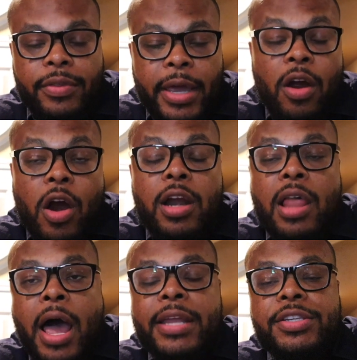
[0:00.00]
There are
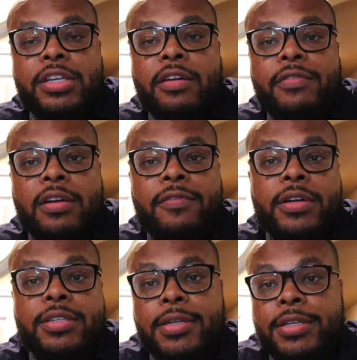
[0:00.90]
lots of
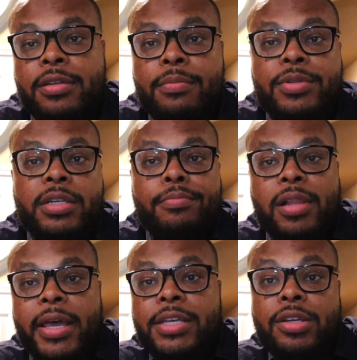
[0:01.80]
different systems in
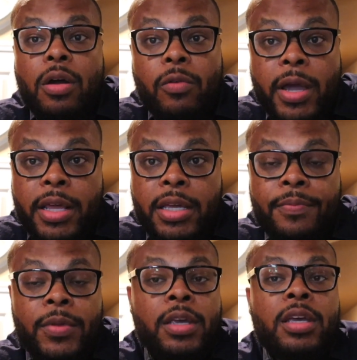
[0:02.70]
place
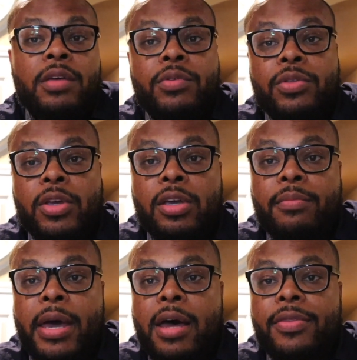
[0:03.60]
already. If you think
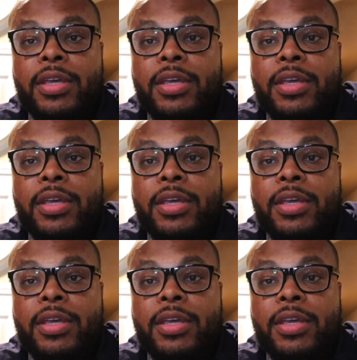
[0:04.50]
about